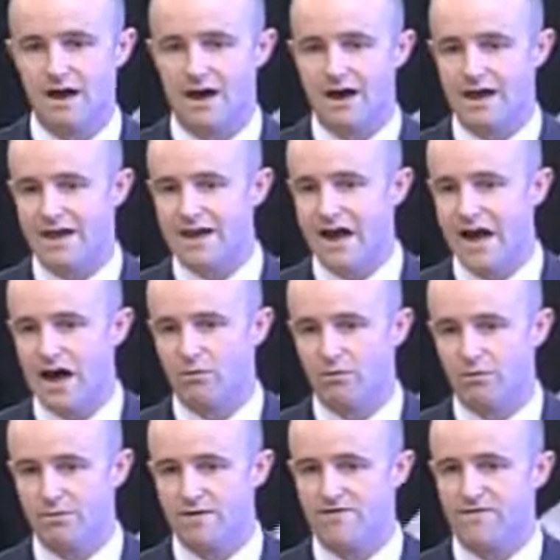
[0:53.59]
and how
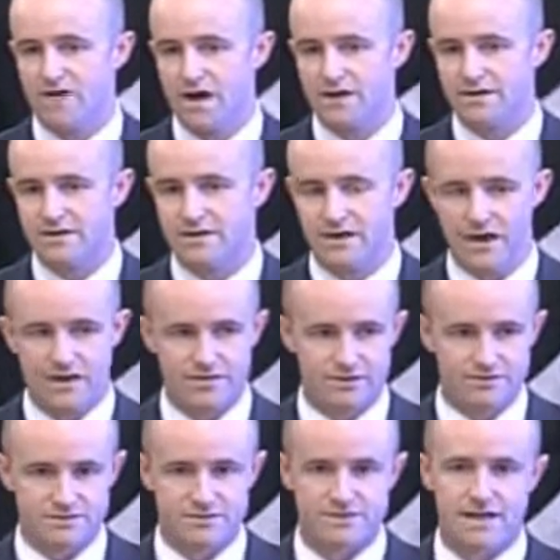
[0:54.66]
will we fund
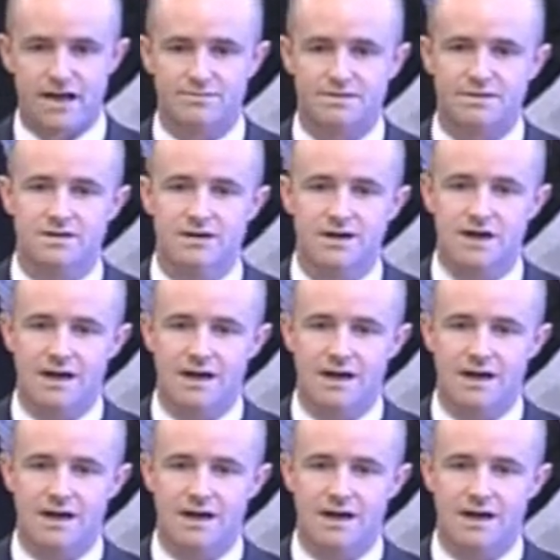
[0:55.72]
those steps.